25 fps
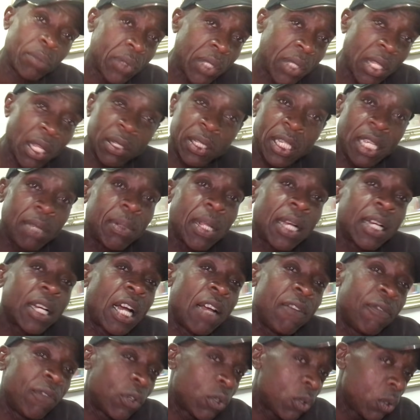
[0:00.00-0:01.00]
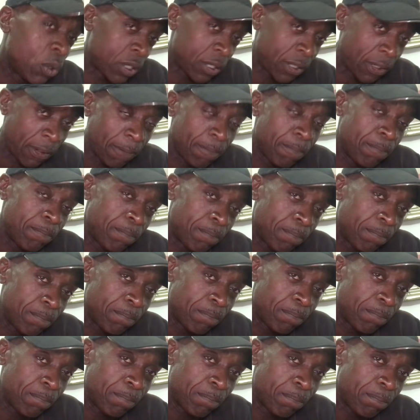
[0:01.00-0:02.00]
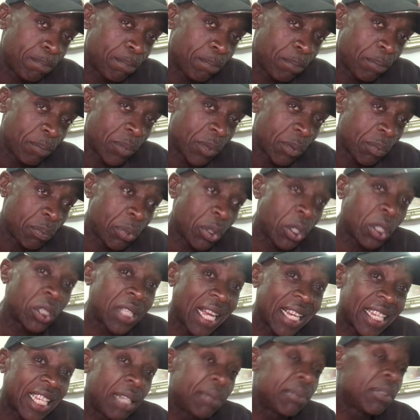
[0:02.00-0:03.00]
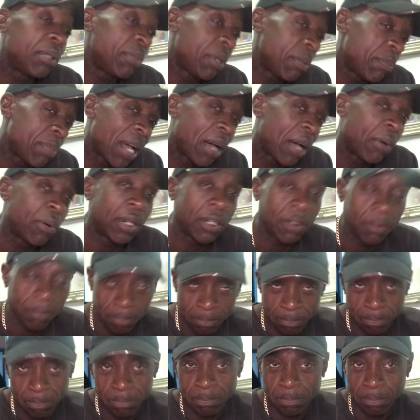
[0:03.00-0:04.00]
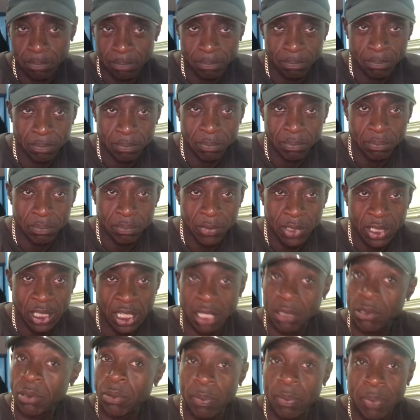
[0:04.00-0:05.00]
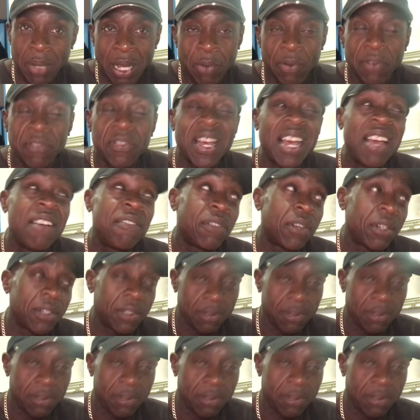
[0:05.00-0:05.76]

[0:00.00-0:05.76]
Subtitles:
They'll keep that going for good. Because that keeps them in power. Keeps them in power forever.